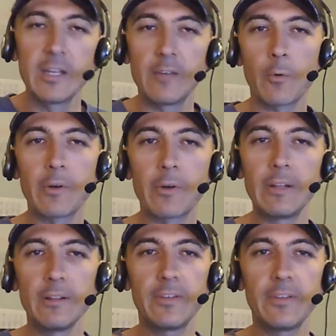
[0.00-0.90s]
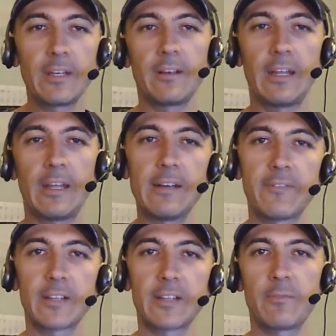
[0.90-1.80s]
If we're living in an
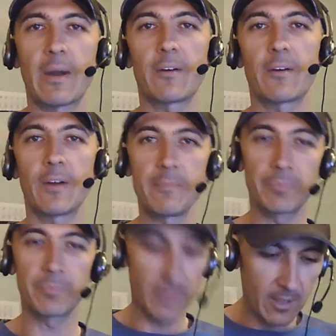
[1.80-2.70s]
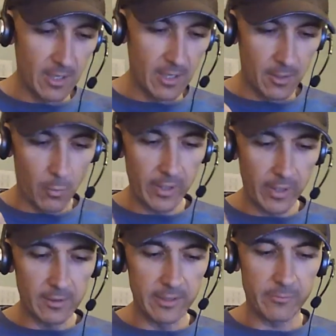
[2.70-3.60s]
ineffective paradigm, we're going
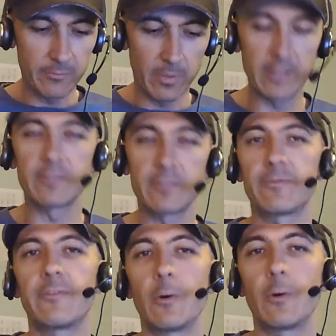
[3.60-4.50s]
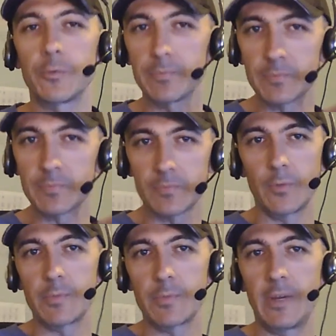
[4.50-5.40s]
to live by default,
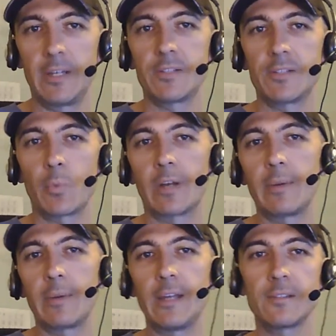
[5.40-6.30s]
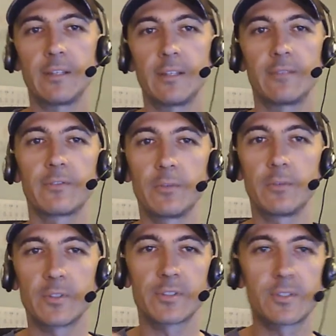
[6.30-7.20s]
which means we're going to be easily
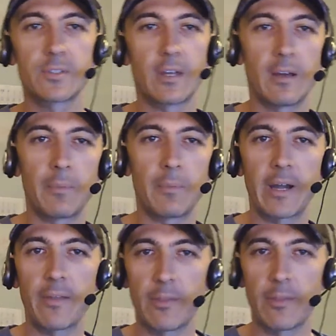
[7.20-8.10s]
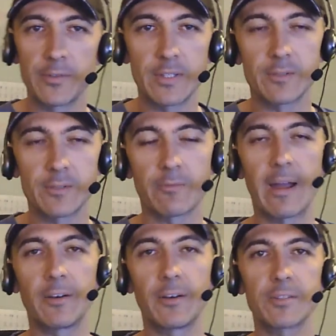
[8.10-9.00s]
influenced by those things
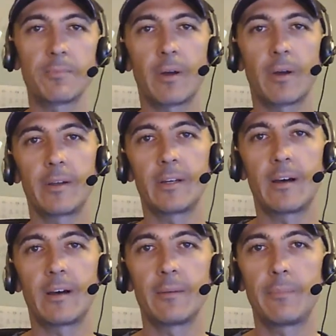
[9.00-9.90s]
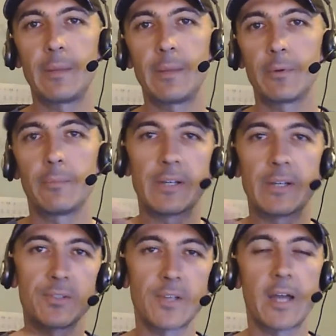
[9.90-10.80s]
around us, by people, by
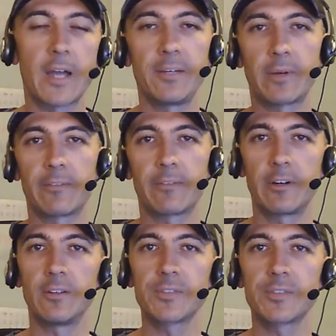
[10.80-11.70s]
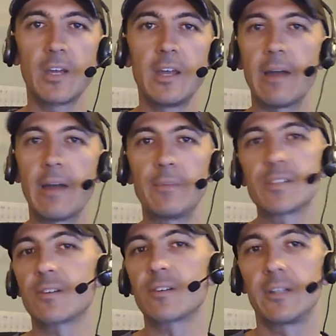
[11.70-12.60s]
society, whatever else, and we
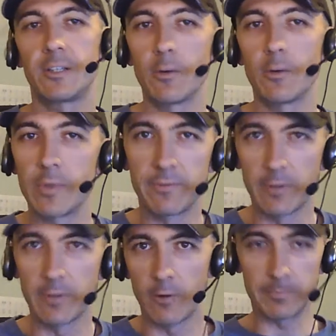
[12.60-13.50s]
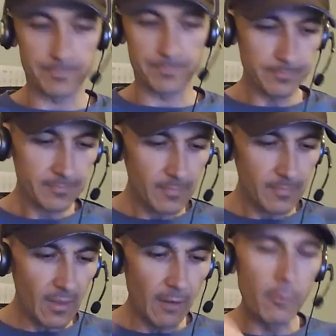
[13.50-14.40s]
just kind of go with the flow.
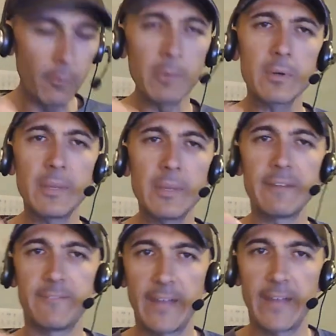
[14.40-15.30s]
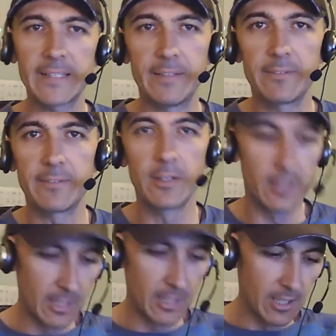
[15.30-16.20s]
If we want to be effective,
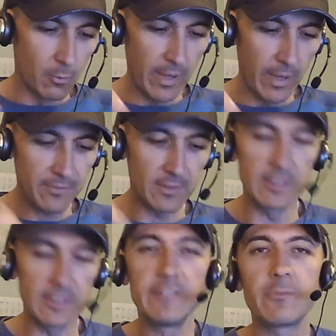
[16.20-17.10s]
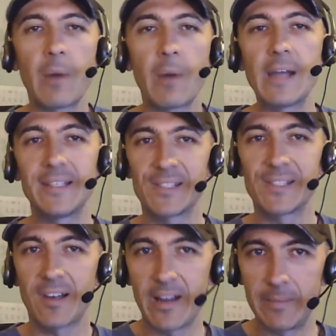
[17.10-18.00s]
we have to live by
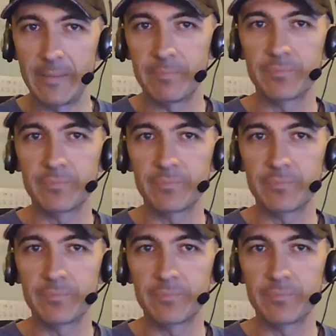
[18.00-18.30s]
design.